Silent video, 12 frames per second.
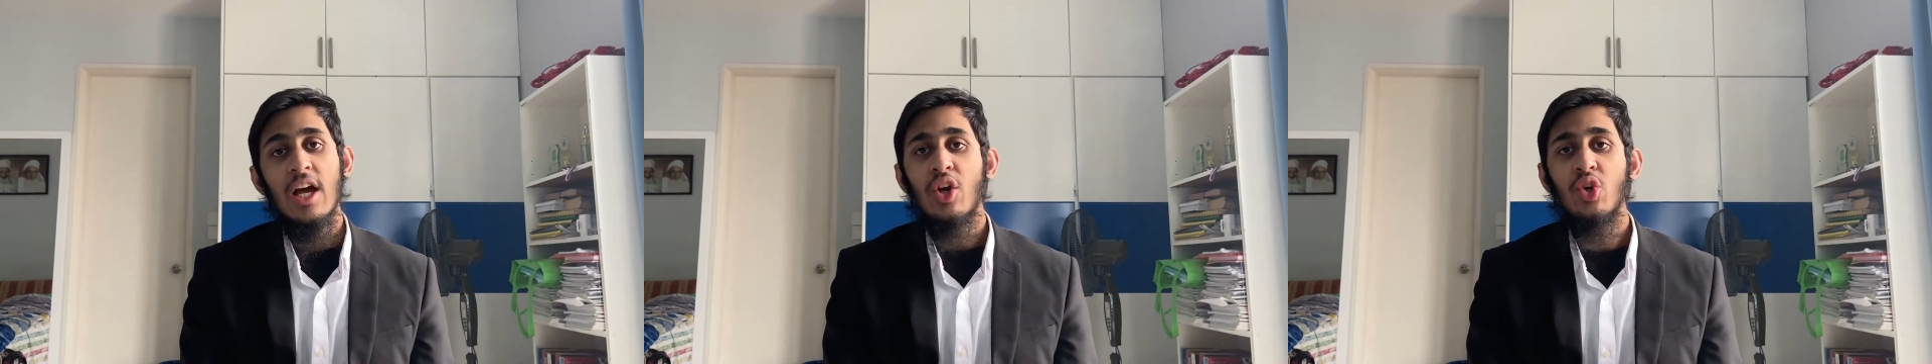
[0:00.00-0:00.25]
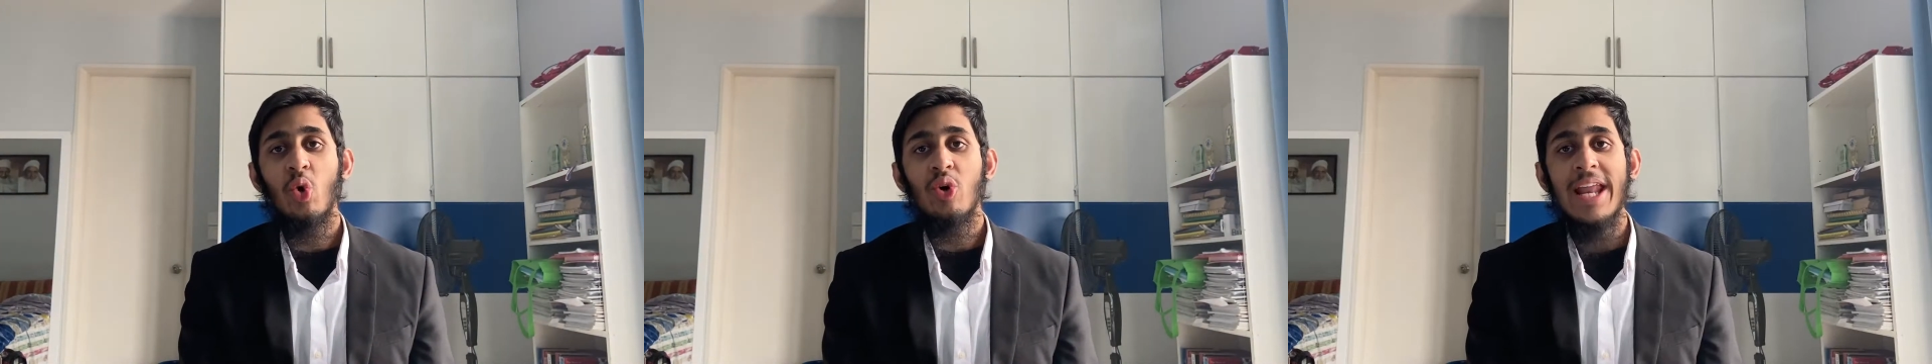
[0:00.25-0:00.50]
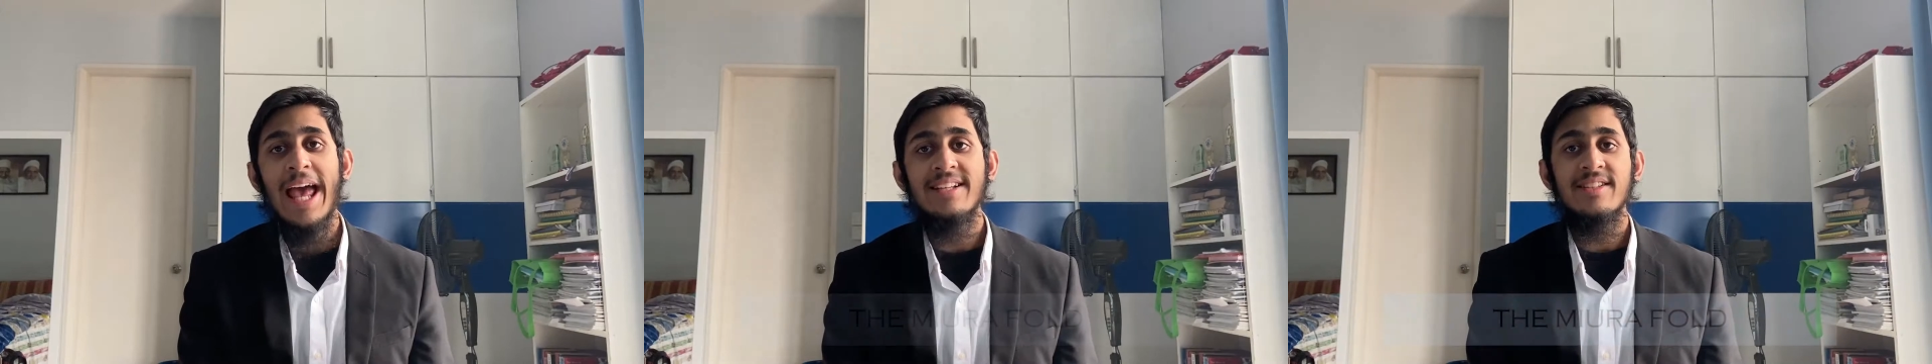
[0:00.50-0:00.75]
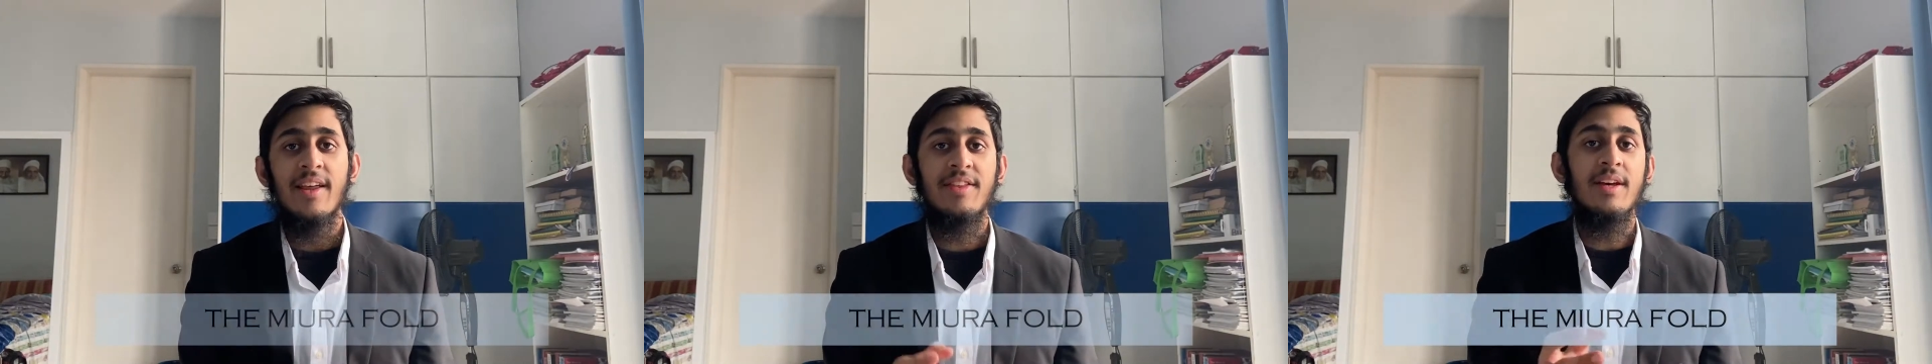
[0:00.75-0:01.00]
known
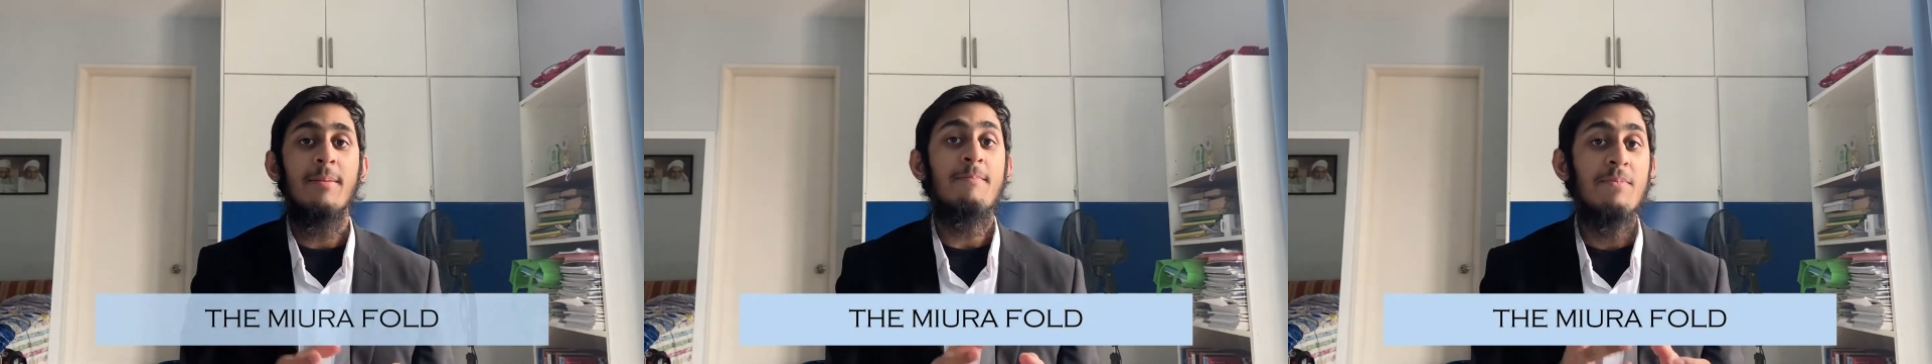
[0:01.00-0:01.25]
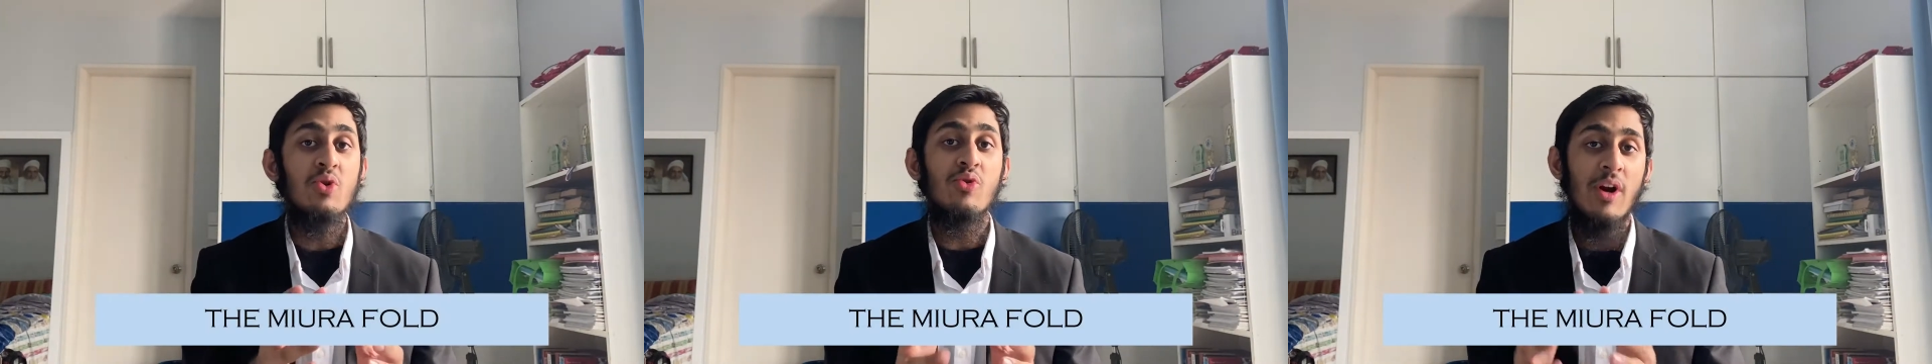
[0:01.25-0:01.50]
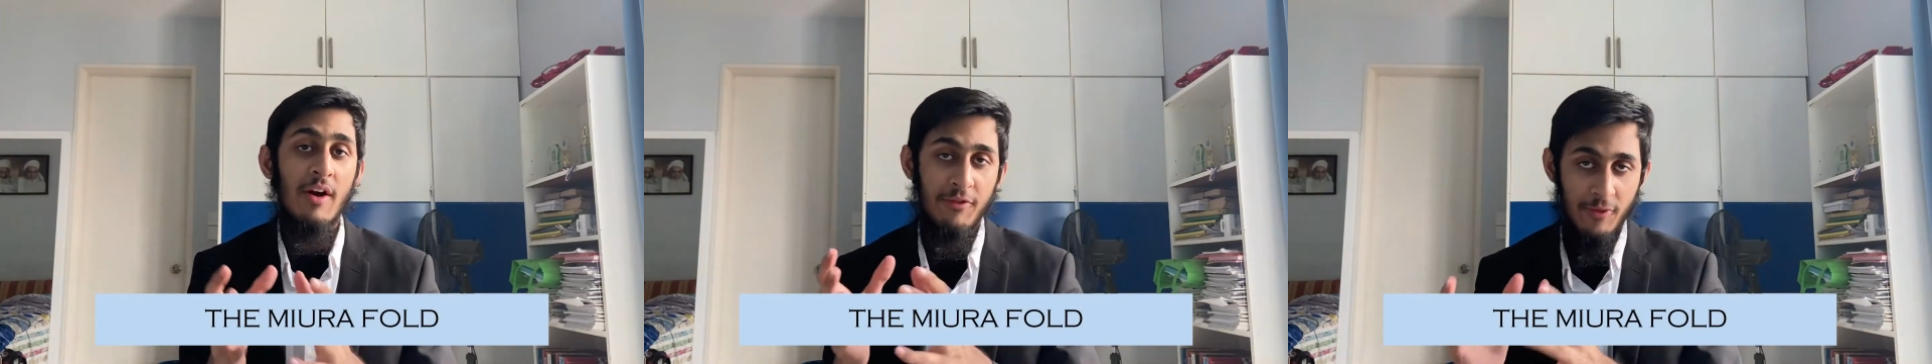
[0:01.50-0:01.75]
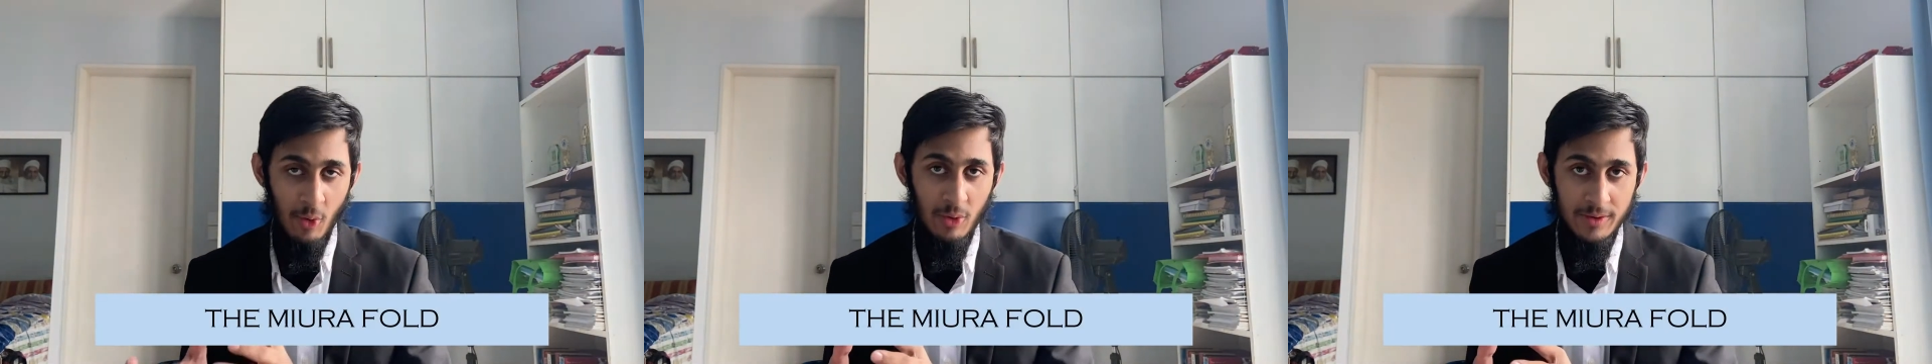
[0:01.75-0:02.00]
as the Mura
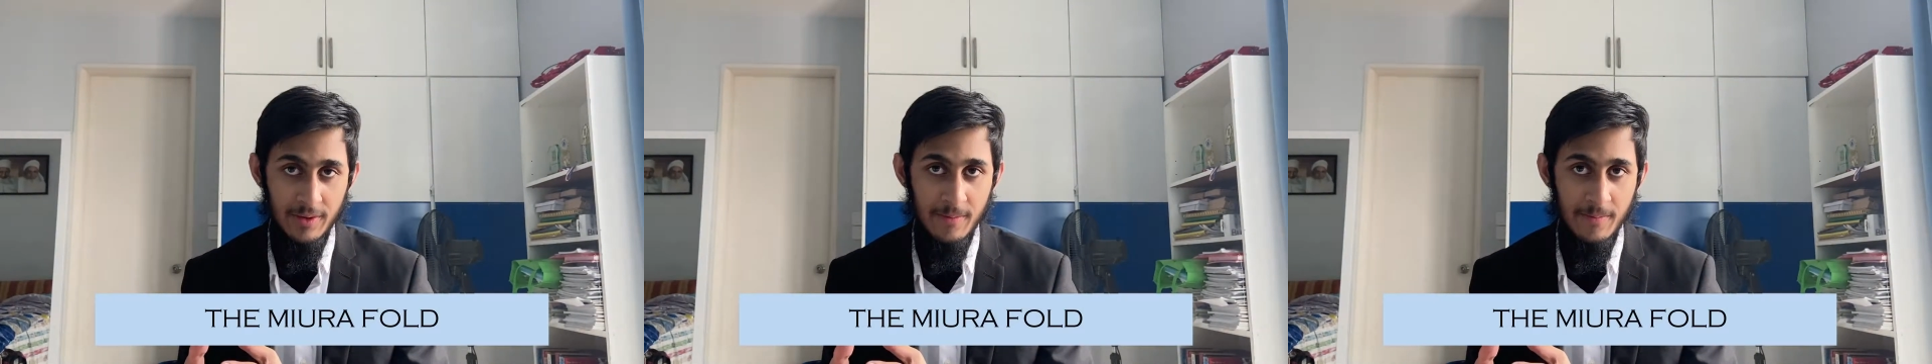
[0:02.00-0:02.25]
fold.